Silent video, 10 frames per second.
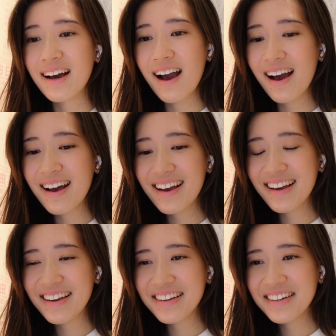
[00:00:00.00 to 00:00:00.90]

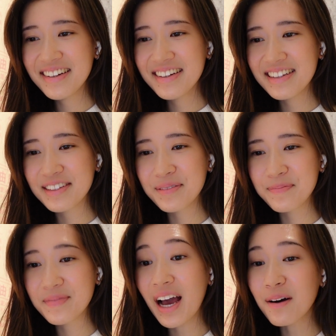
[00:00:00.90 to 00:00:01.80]
Hi,
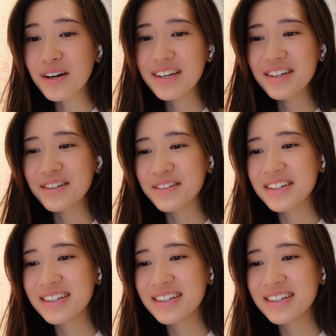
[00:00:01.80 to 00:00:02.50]
how are you?